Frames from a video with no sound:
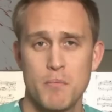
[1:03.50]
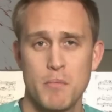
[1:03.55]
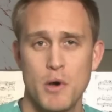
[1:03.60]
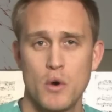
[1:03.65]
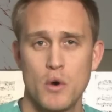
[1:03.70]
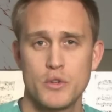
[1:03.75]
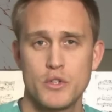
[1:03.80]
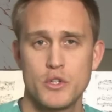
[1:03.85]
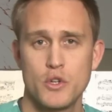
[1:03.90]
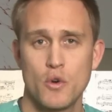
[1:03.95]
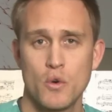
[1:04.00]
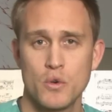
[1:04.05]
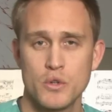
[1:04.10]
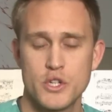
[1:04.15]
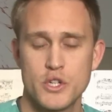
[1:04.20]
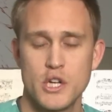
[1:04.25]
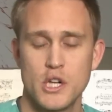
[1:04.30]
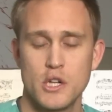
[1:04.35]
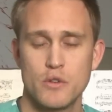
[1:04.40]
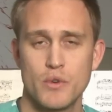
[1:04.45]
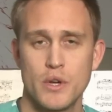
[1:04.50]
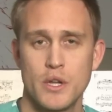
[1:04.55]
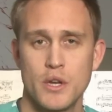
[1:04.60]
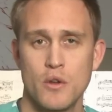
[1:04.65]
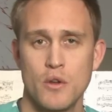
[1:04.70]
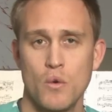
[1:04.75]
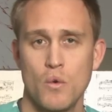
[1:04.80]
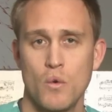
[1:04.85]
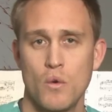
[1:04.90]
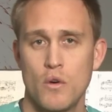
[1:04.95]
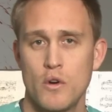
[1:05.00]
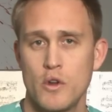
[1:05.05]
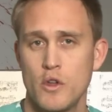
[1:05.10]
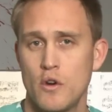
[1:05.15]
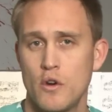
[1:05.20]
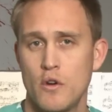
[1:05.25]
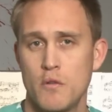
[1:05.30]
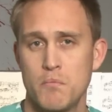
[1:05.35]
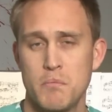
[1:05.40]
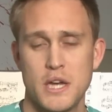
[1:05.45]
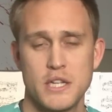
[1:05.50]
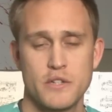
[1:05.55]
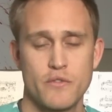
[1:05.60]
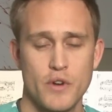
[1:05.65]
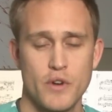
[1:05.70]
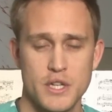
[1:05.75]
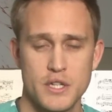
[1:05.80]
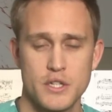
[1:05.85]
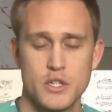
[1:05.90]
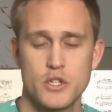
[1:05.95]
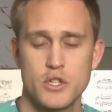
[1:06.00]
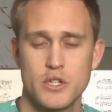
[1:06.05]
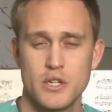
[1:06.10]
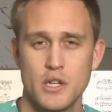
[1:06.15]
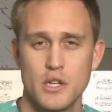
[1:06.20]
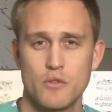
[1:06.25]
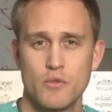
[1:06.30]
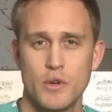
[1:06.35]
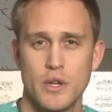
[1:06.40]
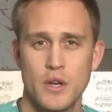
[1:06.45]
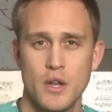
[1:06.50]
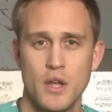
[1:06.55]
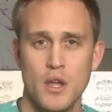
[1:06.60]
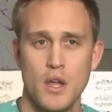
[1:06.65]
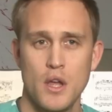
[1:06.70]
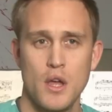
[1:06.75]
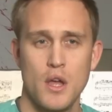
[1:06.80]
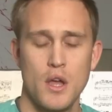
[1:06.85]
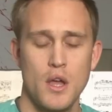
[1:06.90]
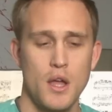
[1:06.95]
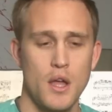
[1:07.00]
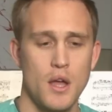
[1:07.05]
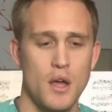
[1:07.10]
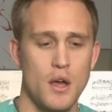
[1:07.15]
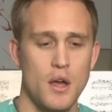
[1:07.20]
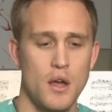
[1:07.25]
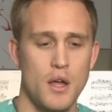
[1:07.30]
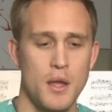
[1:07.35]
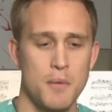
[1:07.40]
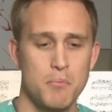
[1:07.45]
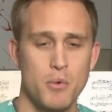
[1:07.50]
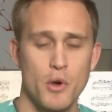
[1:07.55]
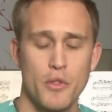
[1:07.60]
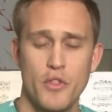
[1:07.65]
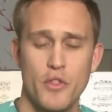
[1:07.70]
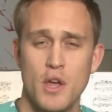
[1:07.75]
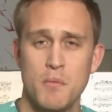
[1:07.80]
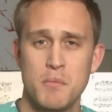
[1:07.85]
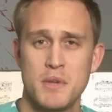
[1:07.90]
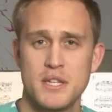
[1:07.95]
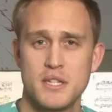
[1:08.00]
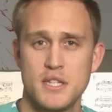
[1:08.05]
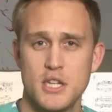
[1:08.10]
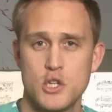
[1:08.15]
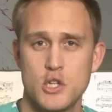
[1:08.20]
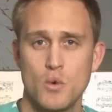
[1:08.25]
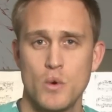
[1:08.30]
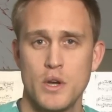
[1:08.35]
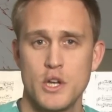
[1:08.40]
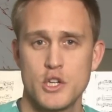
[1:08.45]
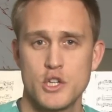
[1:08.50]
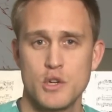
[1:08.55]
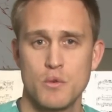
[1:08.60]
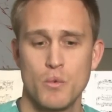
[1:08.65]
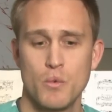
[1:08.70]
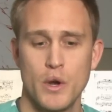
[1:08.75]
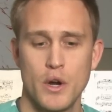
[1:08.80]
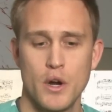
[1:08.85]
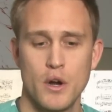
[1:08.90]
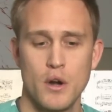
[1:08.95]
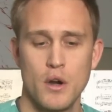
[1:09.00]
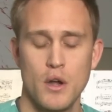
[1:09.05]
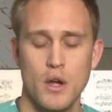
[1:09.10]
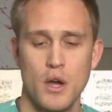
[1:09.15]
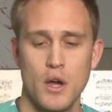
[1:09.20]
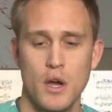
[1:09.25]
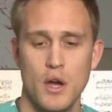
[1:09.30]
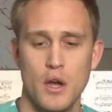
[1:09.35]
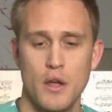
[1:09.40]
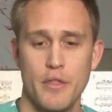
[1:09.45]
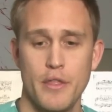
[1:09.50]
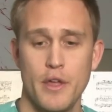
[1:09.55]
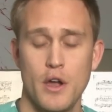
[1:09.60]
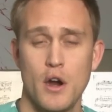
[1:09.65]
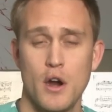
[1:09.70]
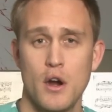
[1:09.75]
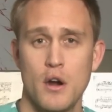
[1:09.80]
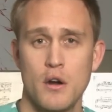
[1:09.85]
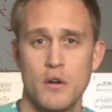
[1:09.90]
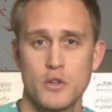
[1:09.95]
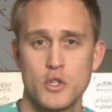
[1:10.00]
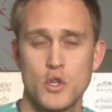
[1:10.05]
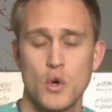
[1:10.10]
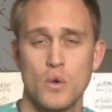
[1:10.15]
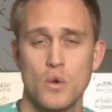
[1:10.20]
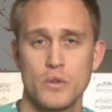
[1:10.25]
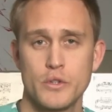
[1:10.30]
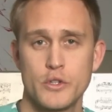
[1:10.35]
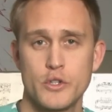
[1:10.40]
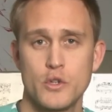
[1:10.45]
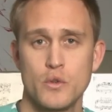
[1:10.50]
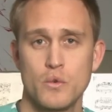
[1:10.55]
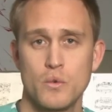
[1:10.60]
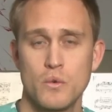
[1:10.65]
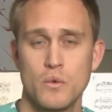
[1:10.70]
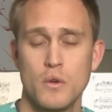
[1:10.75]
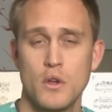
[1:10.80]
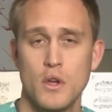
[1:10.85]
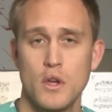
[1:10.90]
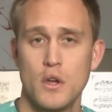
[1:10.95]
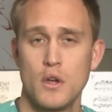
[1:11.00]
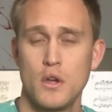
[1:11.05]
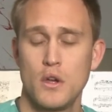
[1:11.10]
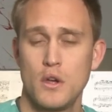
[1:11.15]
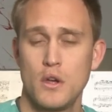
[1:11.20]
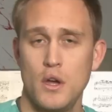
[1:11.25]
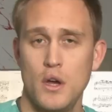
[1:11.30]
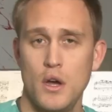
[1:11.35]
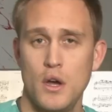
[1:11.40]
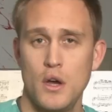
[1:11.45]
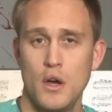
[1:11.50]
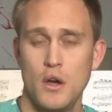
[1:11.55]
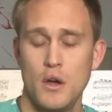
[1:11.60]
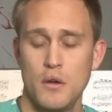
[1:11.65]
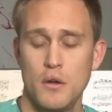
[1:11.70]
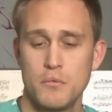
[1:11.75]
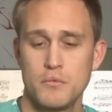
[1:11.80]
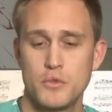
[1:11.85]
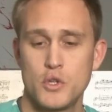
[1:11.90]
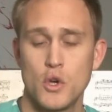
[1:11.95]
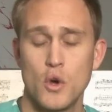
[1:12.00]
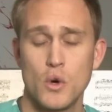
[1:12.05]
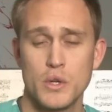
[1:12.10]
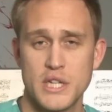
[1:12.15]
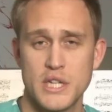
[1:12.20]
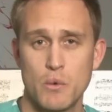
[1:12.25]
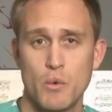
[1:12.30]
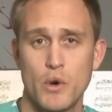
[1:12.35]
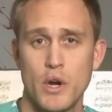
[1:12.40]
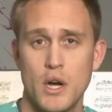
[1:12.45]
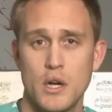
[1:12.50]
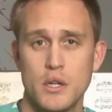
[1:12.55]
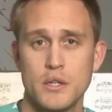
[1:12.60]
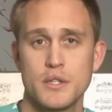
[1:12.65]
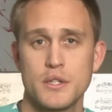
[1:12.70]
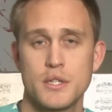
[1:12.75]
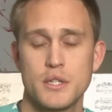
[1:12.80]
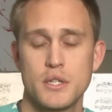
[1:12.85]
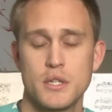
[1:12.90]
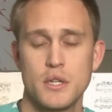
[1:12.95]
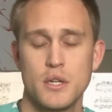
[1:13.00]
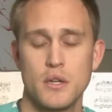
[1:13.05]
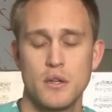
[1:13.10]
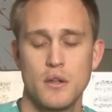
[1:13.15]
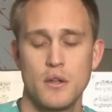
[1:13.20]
about your own children or your best friend's children and put them in a situation where they are told to go somewhere else.